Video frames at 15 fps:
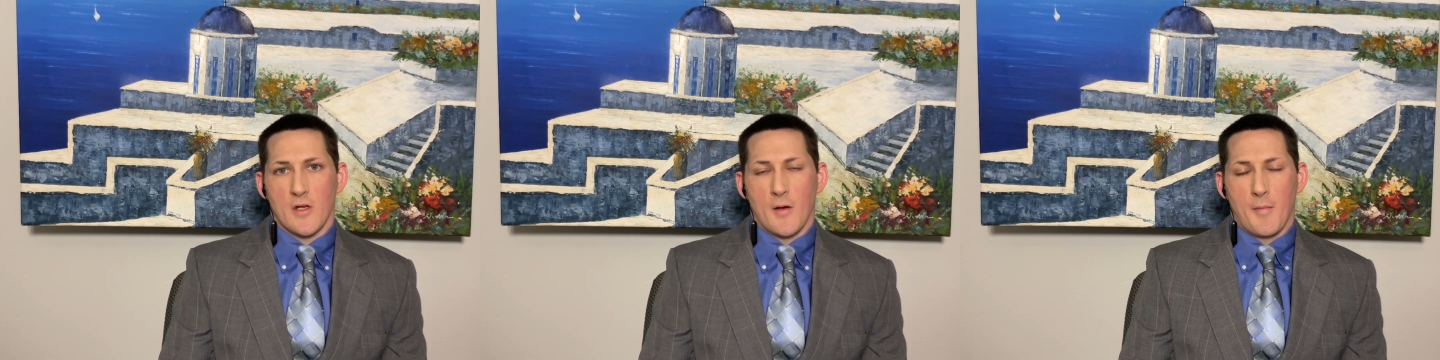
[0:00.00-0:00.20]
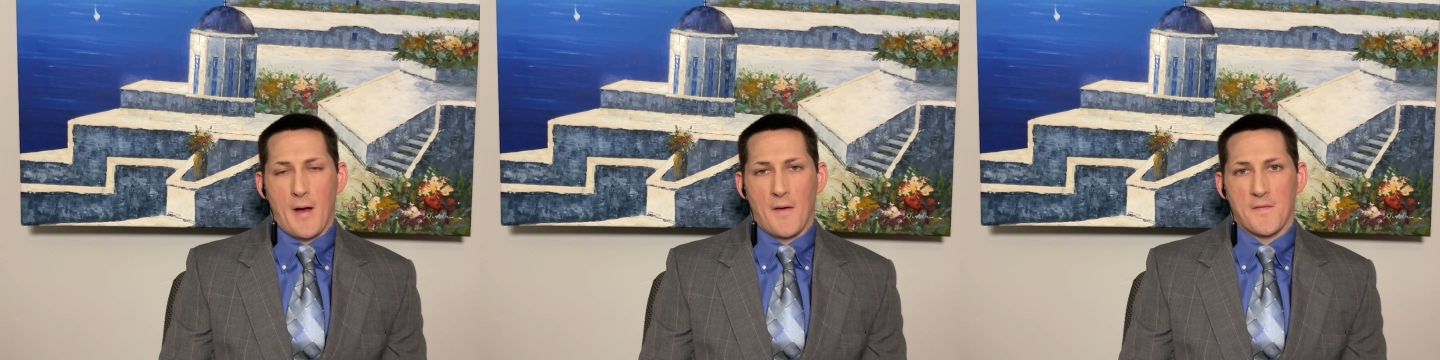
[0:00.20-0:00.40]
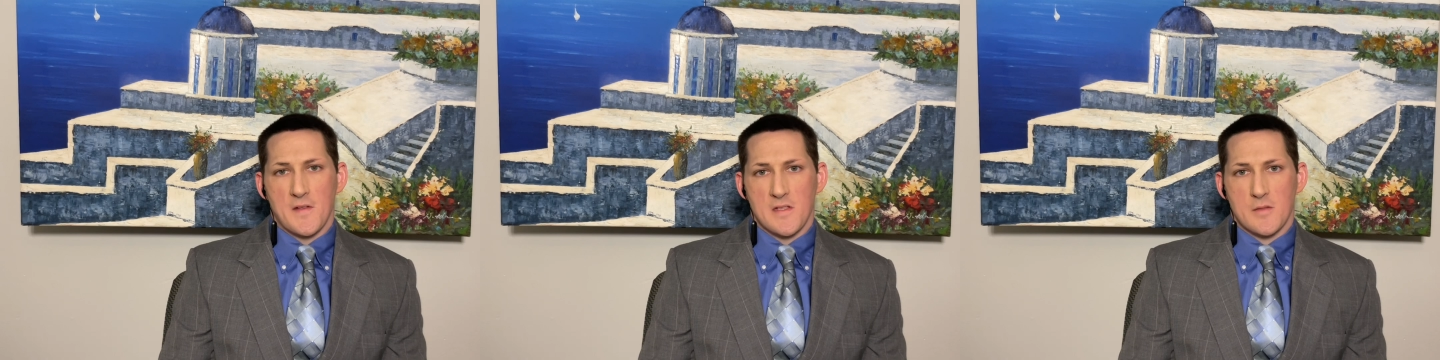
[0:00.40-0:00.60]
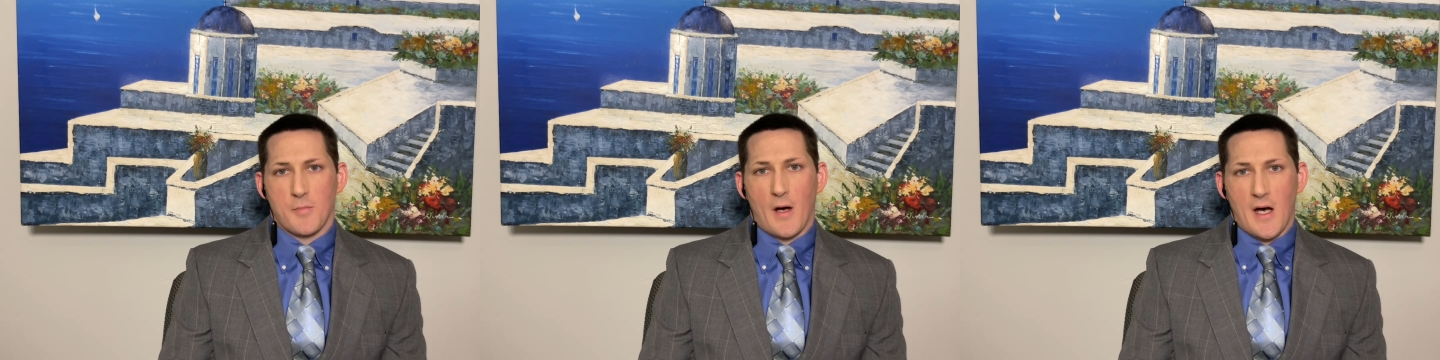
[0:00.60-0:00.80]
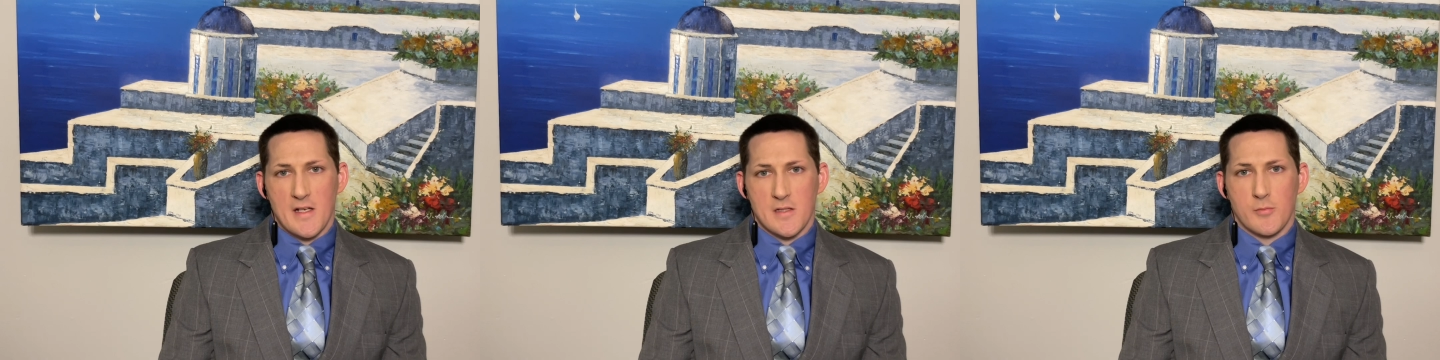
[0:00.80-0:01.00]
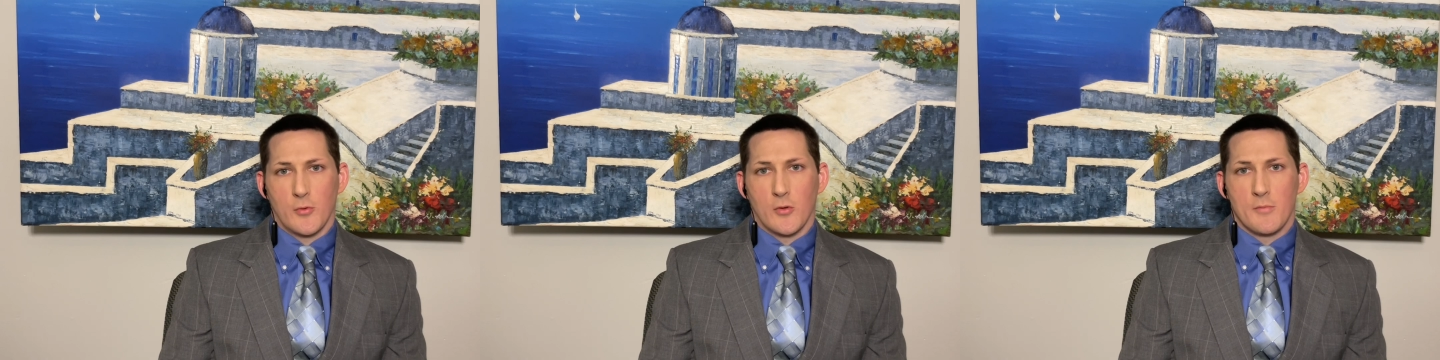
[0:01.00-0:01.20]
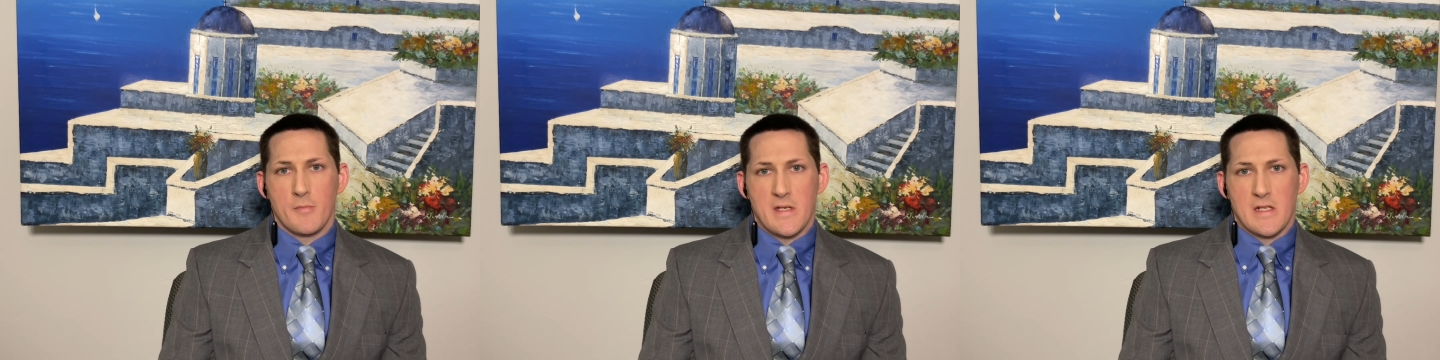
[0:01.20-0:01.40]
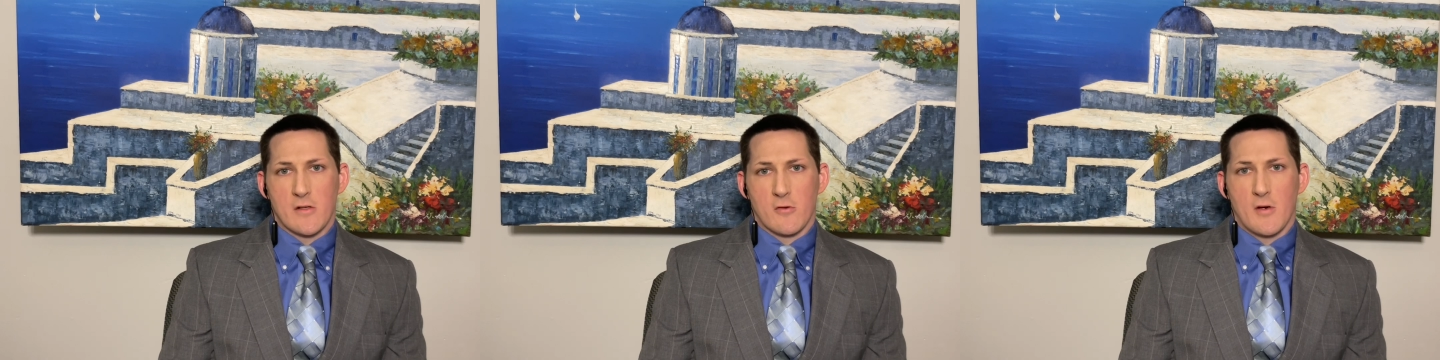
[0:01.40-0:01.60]
about this possible
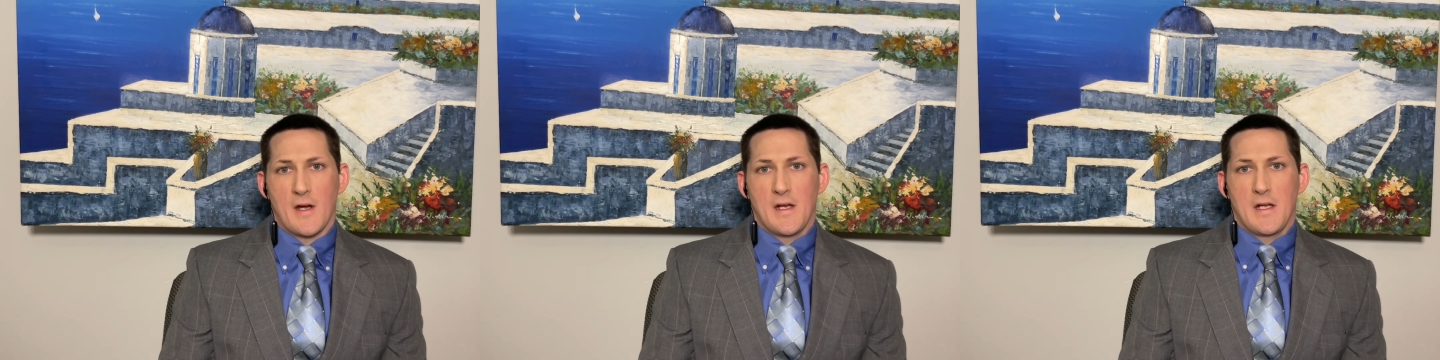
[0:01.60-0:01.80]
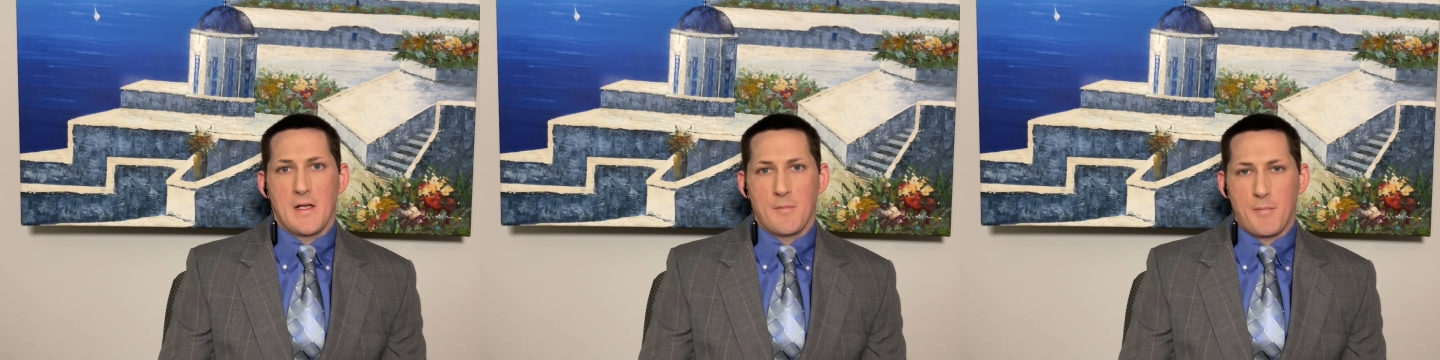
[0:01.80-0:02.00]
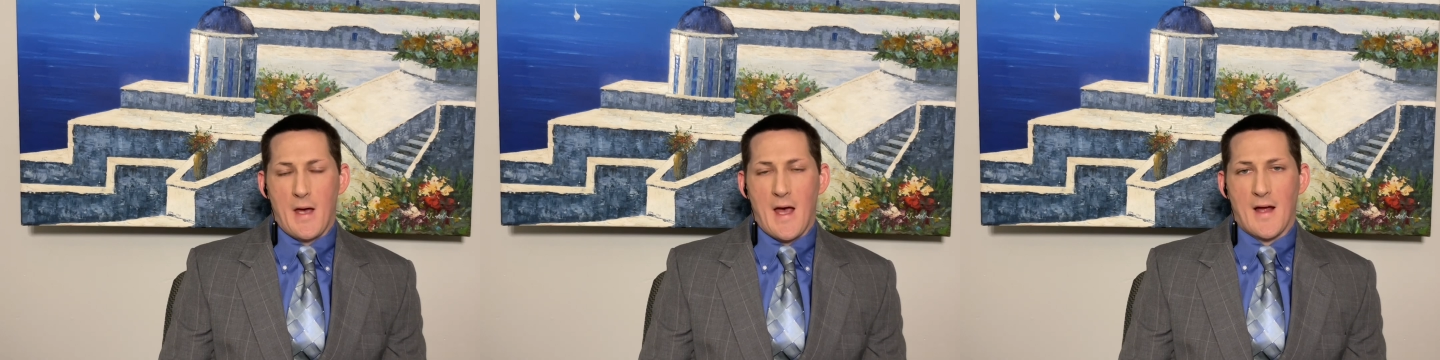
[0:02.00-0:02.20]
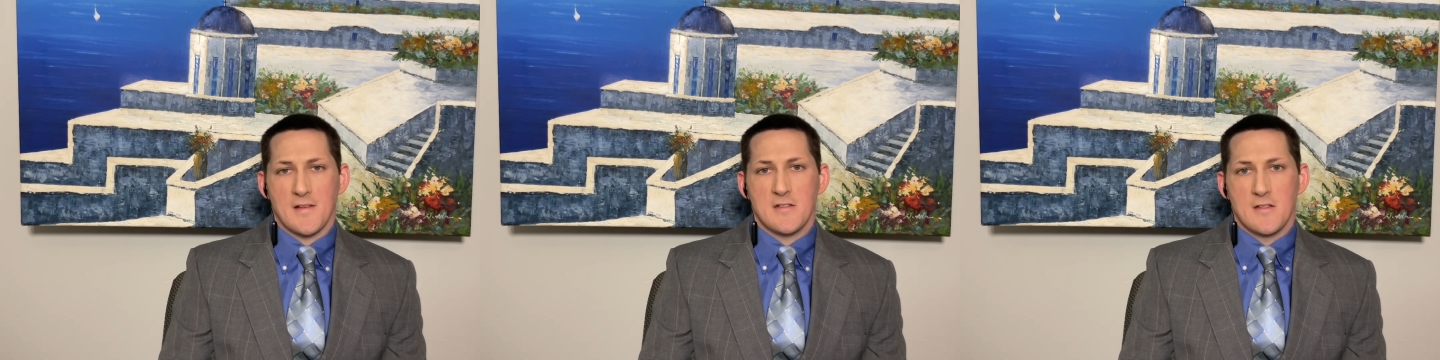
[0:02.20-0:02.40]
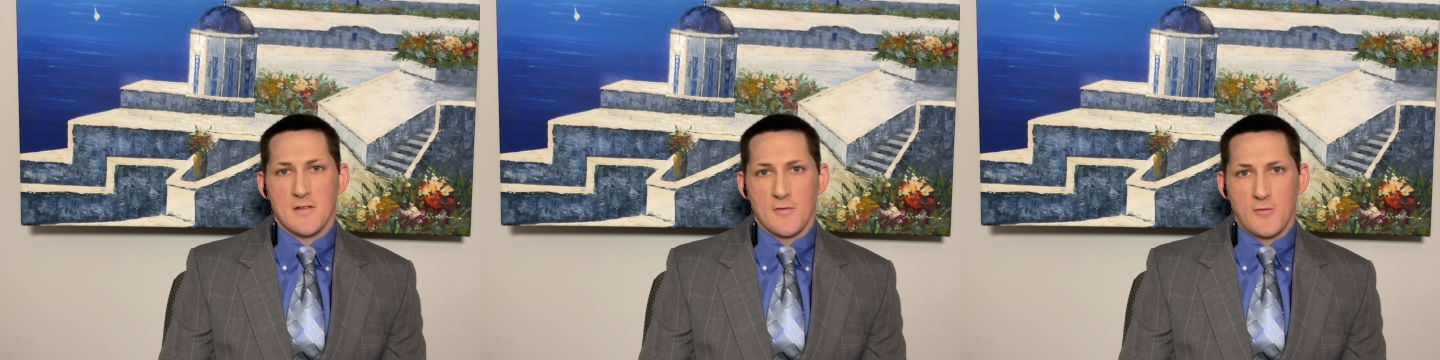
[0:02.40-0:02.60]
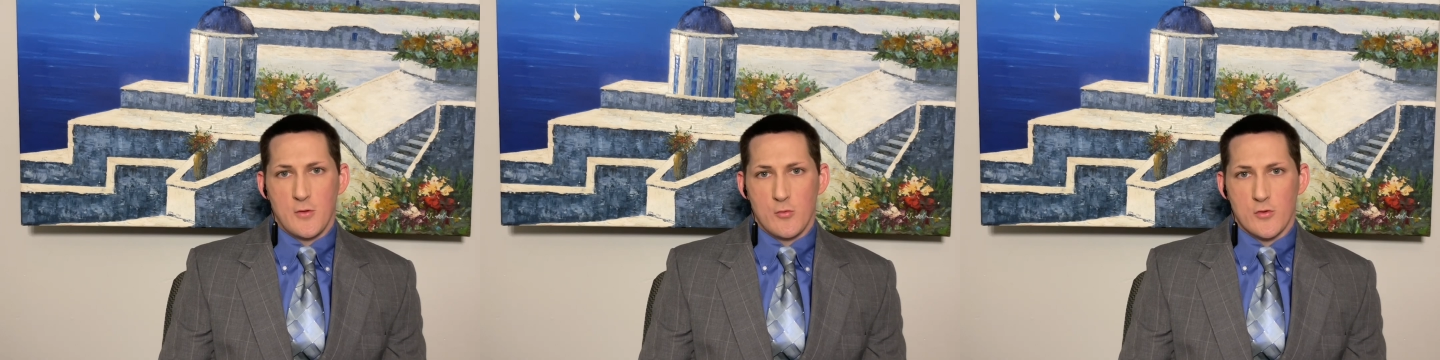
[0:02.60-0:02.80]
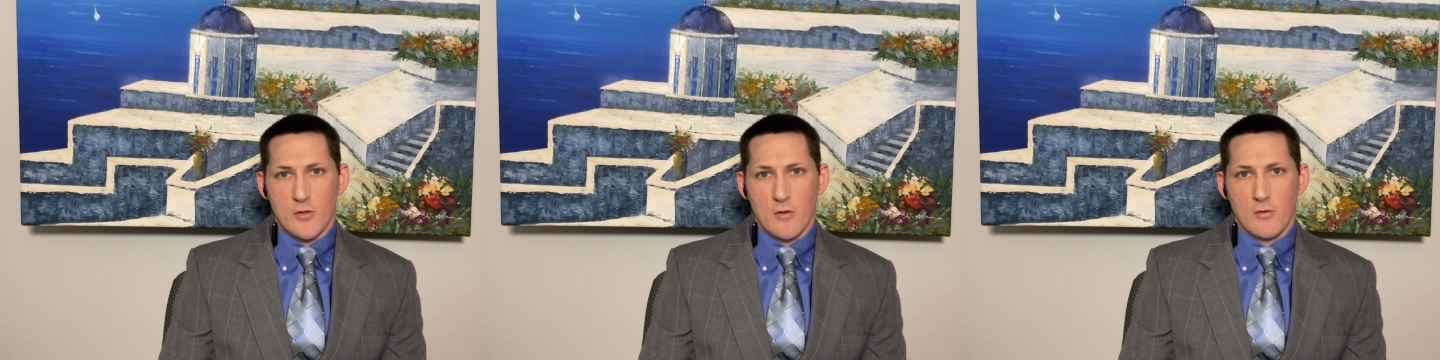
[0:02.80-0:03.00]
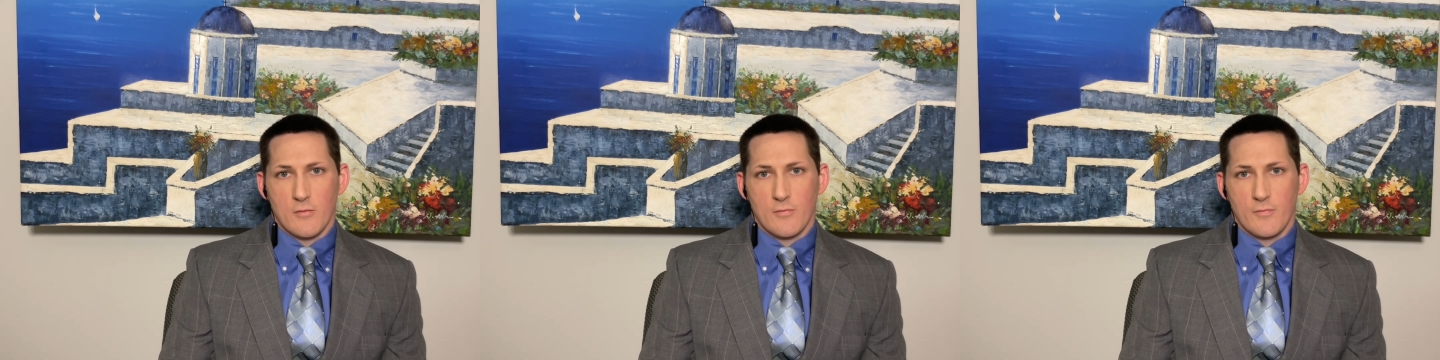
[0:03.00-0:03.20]
meteorite impact in the future?